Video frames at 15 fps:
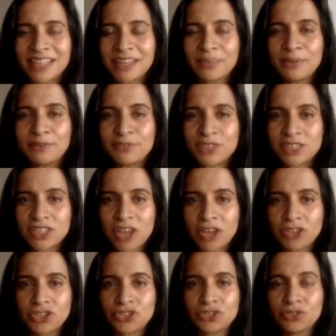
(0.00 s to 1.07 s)
Sally, we've
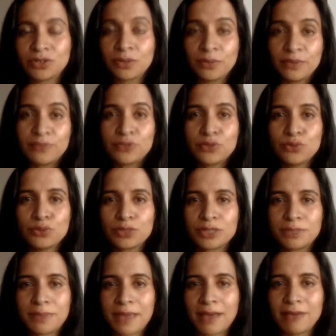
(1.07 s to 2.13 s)
touched on and we've
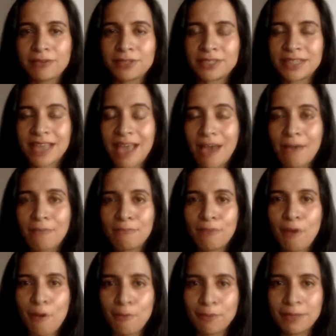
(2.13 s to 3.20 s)
talked about how
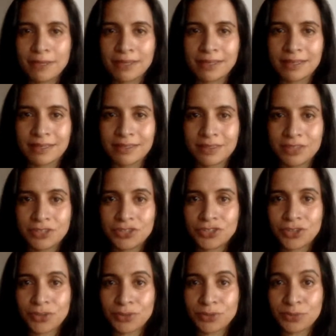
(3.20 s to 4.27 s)
popular these
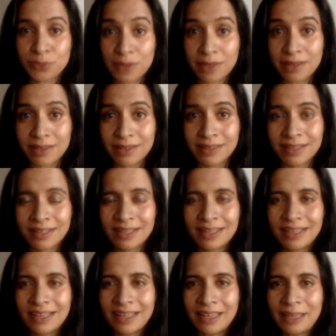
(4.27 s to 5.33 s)
shows were.
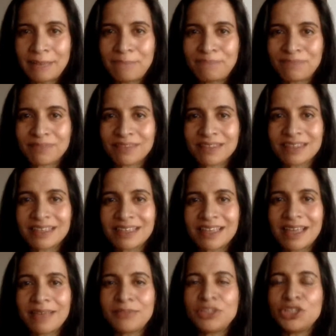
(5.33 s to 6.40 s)
Um,
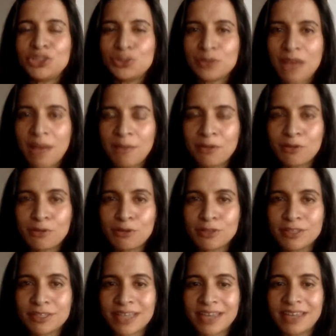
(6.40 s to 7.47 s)
did you come
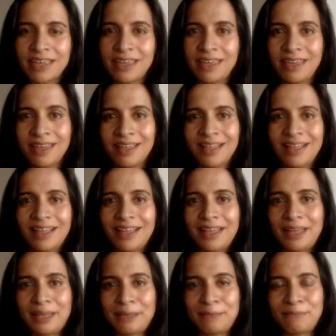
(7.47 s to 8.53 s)
across any
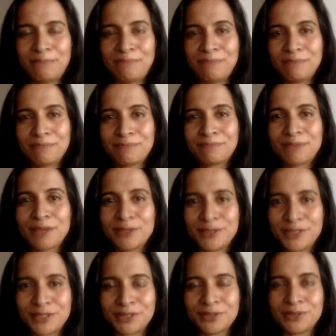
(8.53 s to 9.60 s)
um,
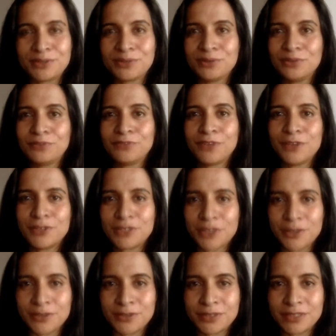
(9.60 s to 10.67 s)
posters or
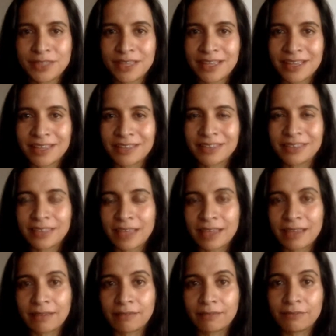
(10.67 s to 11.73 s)
photos that
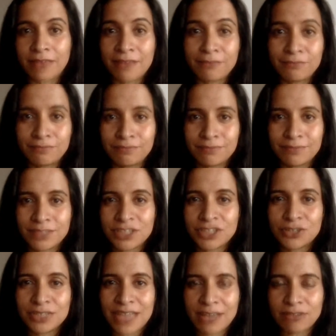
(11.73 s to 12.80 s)
that have
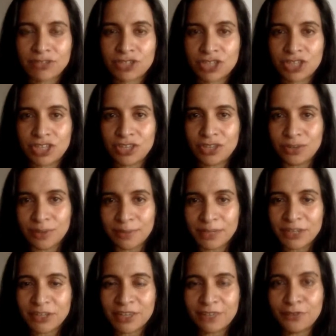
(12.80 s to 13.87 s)
stood out to you? I
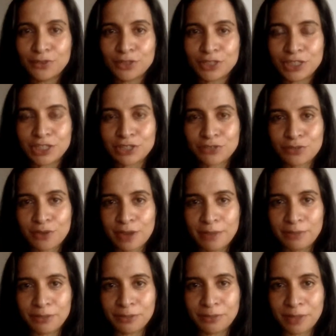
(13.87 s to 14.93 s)
mean, if you could
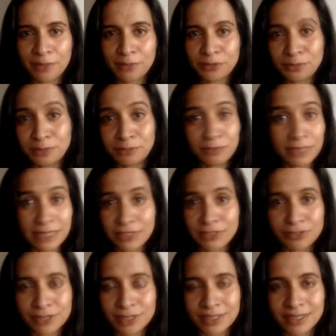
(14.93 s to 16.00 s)
describe them, that would be really
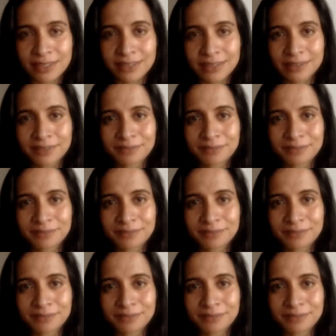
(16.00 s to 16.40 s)
interesting.